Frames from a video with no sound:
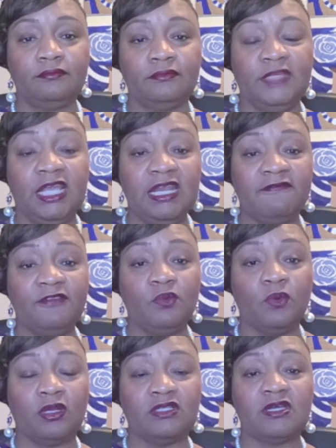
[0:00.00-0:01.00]
And if you
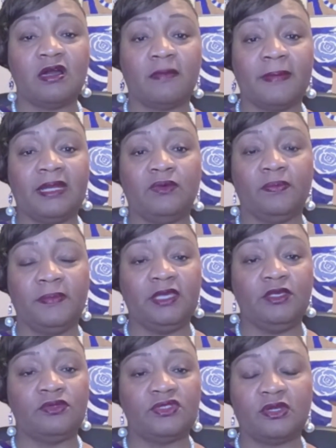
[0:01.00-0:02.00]
want to talk about it with me,
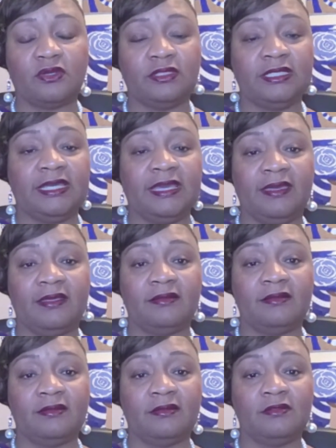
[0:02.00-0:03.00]
you certainly can.
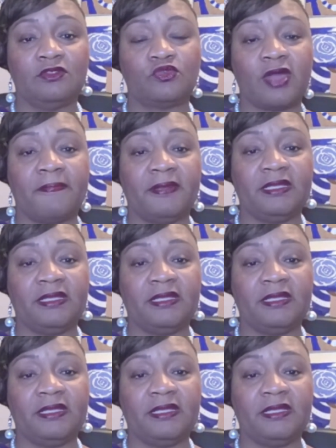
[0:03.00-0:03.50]
Drop it